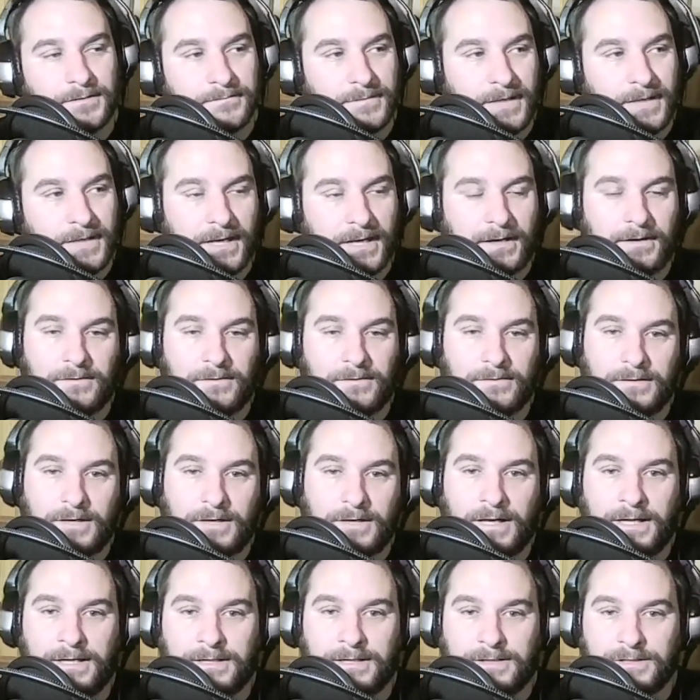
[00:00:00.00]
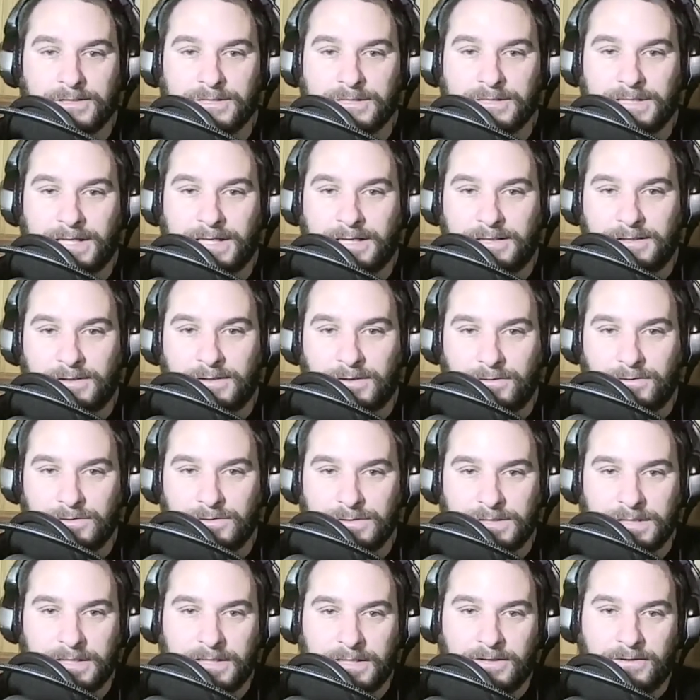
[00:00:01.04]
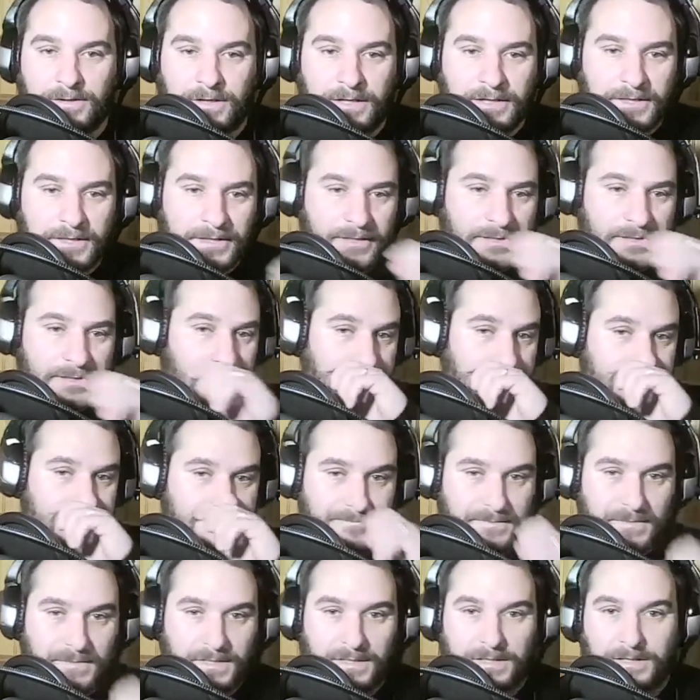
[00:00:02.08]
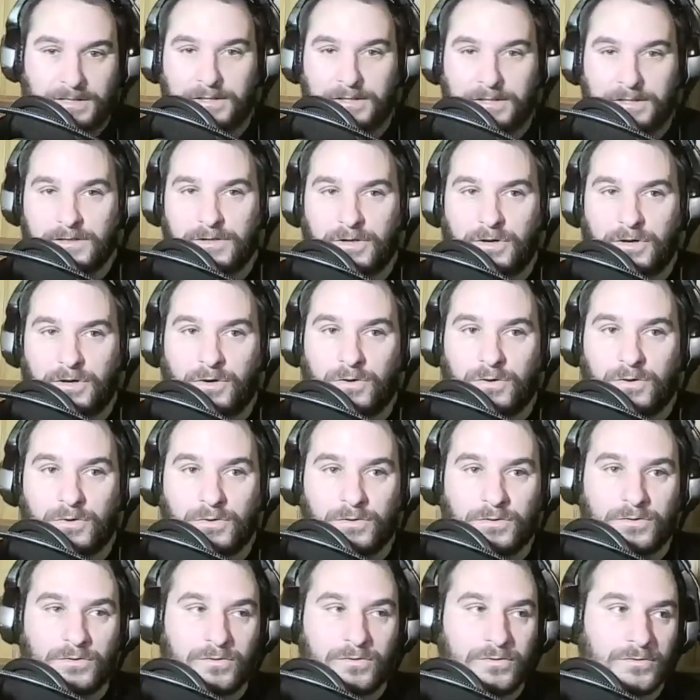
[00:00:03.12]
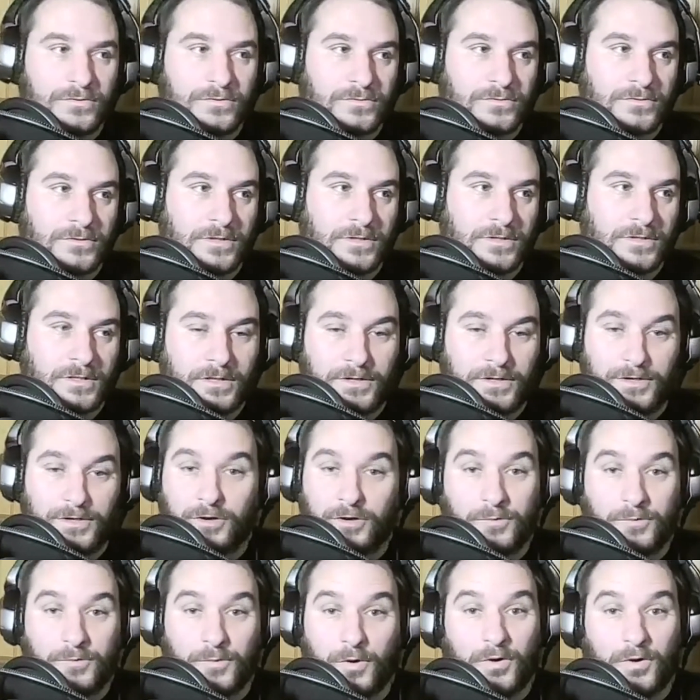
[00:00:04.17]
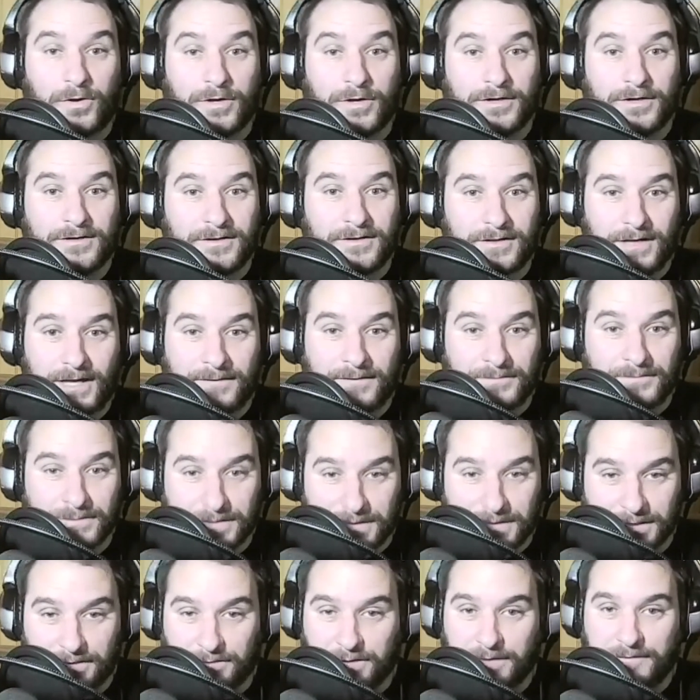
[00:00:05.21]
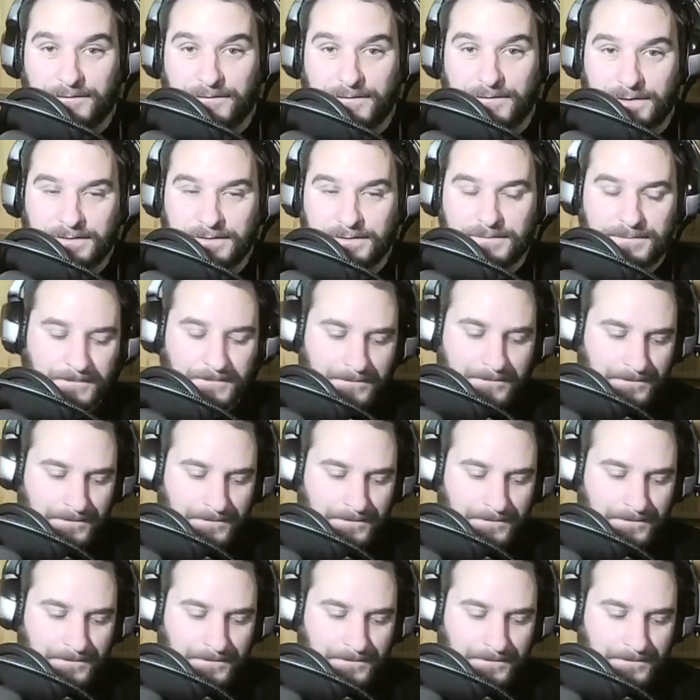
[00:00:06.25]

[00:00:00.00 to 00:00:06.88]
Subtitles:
Now, I understand no Danielle Hunter, no more Everson Griffin.